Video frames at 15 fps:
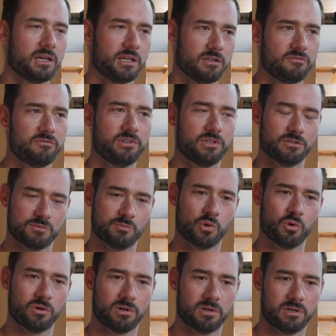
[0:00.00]
and it feels
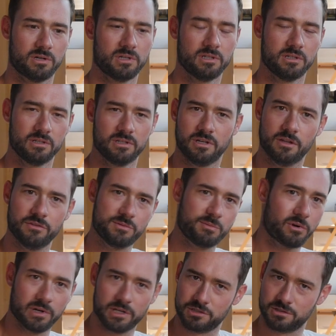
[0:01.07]
more
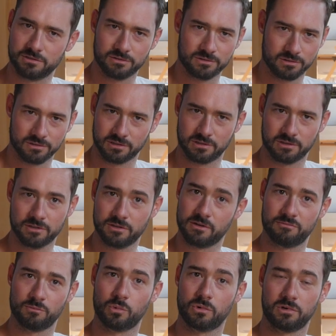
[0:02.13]
inspirational or you
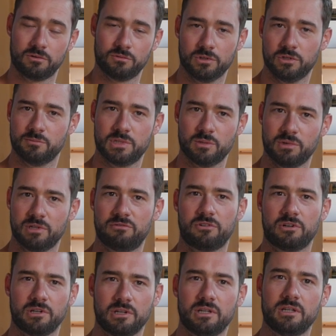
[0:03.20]
have more room to be
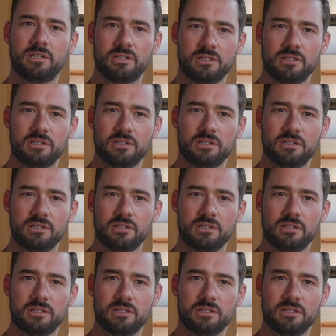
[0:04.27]
free.